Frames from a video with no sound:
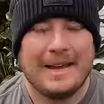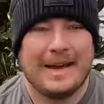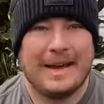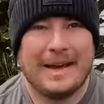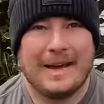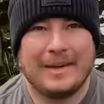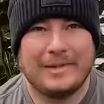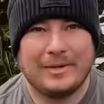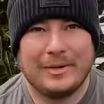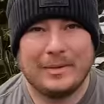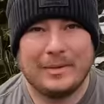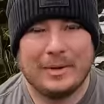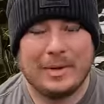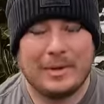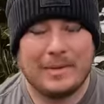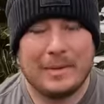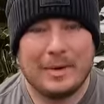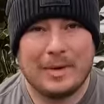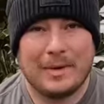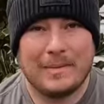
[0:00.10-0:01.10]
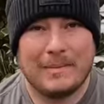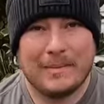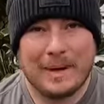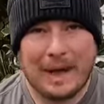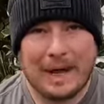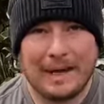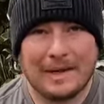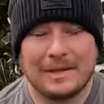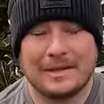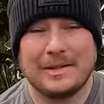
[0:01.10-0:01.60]
Hi everyone, welcome
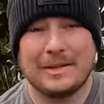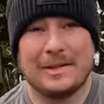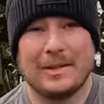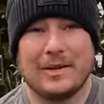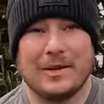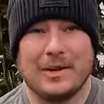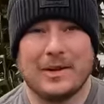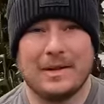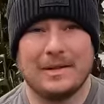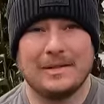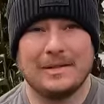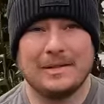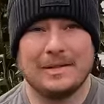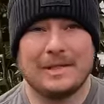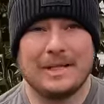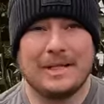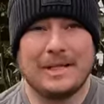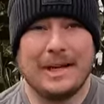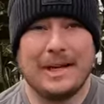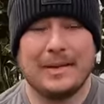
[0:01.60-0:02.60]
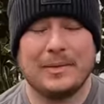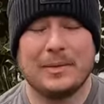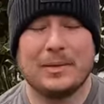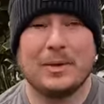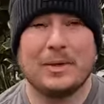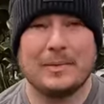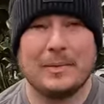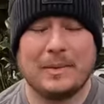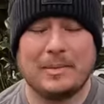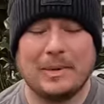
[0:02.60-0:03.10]
back to the garden. Today we're
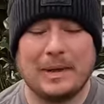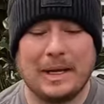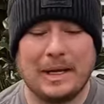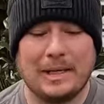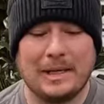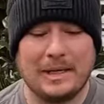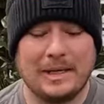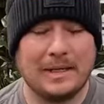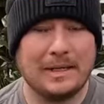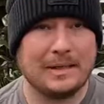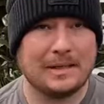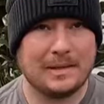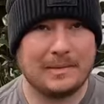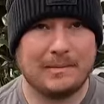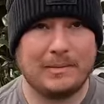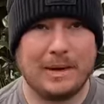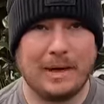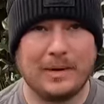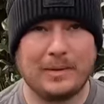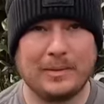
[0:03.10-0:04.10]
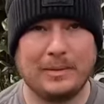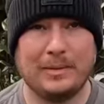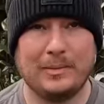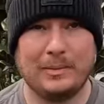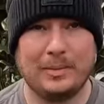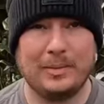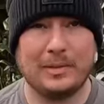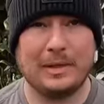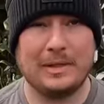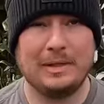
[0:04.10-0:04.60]
going to be planting some bare root
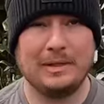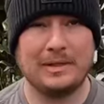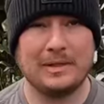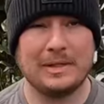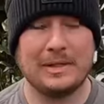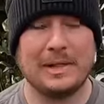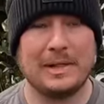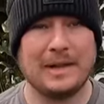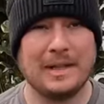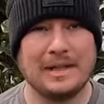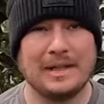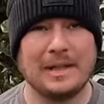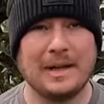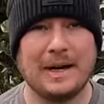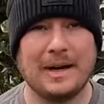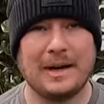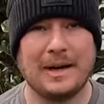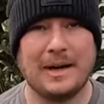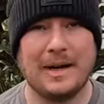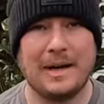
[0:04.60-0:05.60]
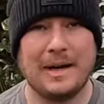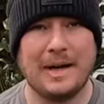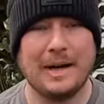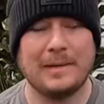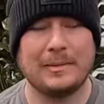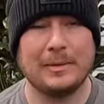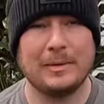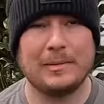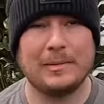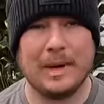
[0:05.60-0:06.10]
perennials in this area and
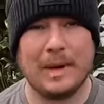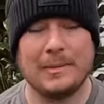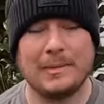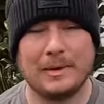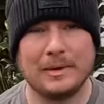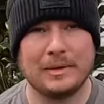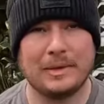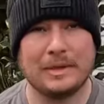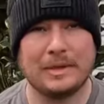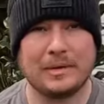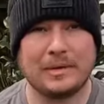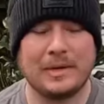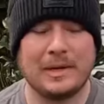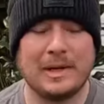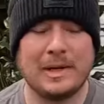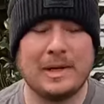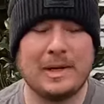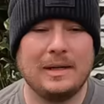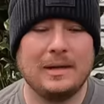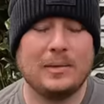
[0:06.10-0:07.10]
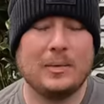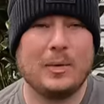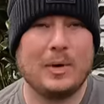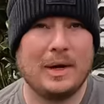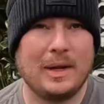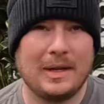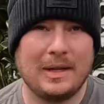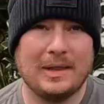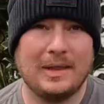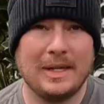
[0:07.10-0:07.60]
I'm going to pop on the screen
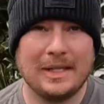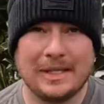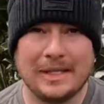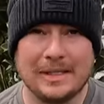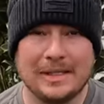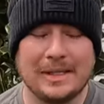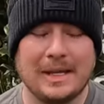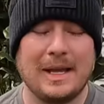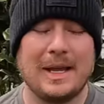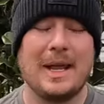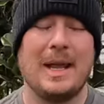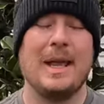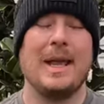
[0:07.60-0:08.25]
what this is